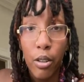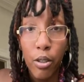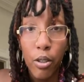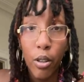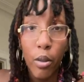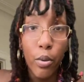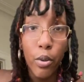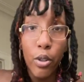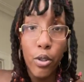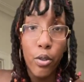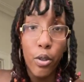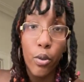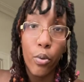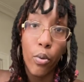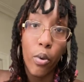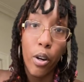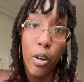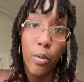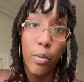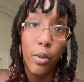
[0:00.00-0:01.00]
You don't want to
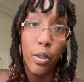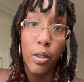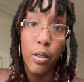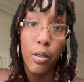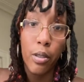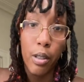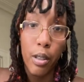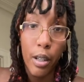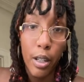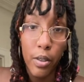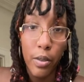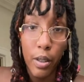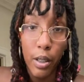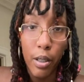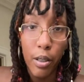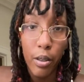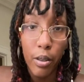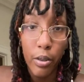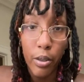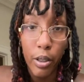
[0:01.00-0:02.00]
drink water when you're
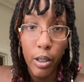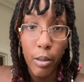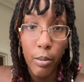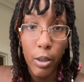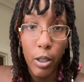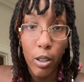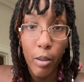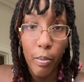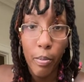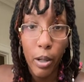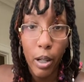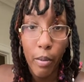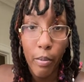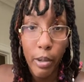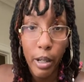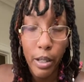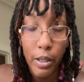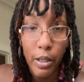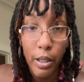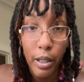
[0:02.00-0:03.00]
dehydrated. Hold on, let me
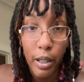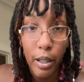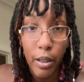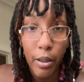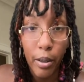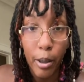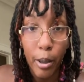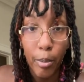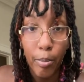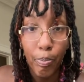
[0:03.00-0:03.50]
come back to that.